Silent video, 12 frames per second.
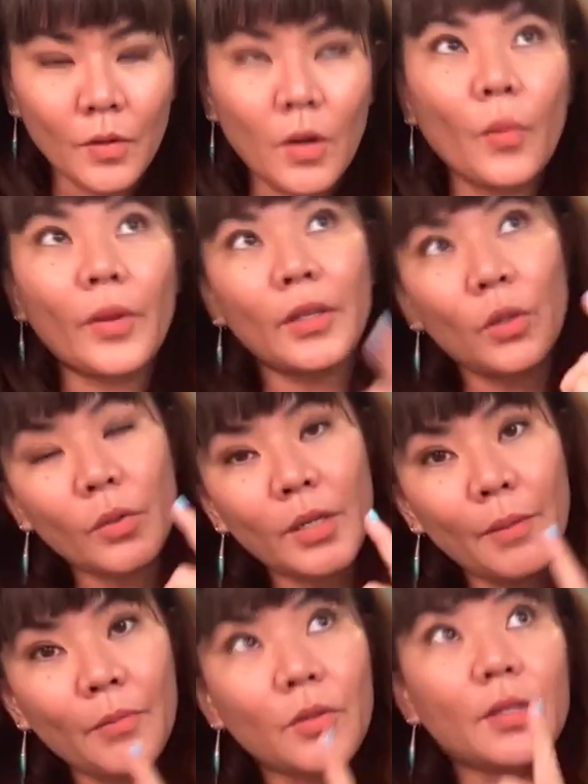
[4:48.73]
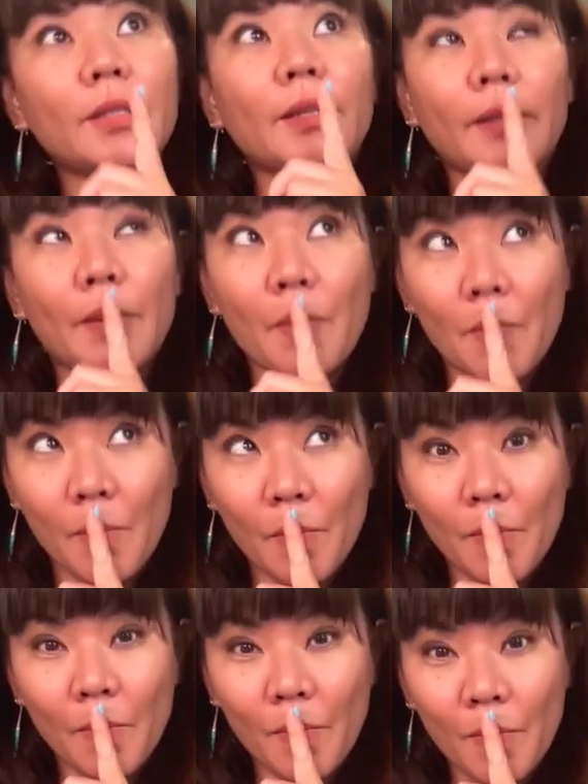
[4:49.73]
Or when they look up, you just tell them,
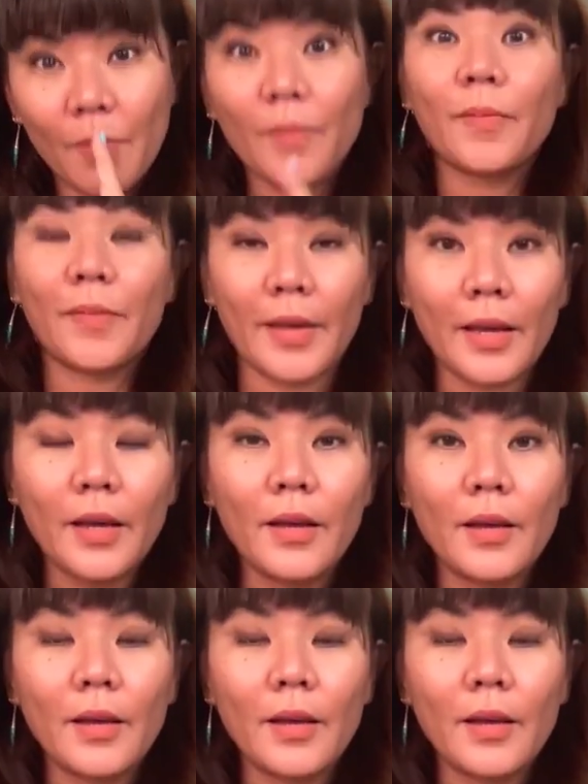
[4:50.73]
yeah.